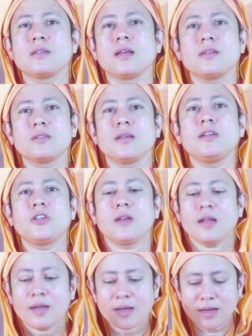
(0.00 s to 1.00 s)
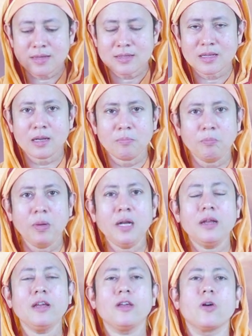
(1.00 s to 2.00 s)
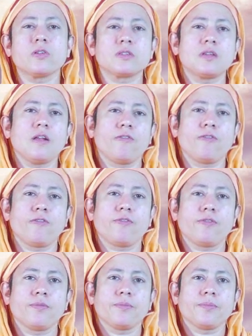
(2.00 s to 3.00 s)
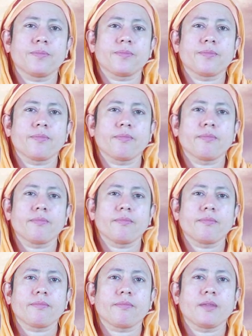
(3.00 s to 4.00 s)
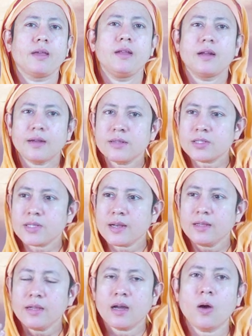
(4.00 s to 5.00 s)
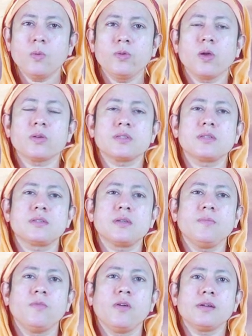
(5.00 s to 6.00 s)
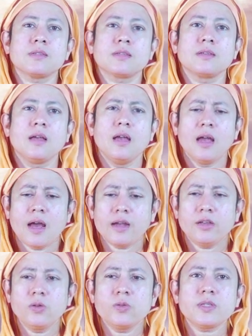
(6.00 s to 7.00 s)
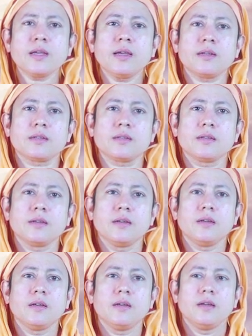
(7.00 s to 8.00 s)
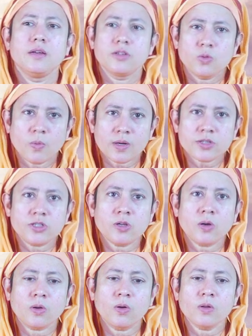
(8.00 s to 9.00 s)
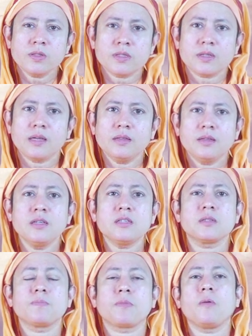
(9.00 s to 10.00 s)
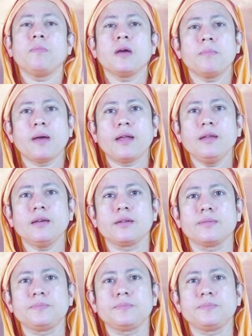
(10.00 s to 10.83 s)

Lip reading: essentially lies in building yourself, in understanding how your system works and using it towards your goals in this proper manner.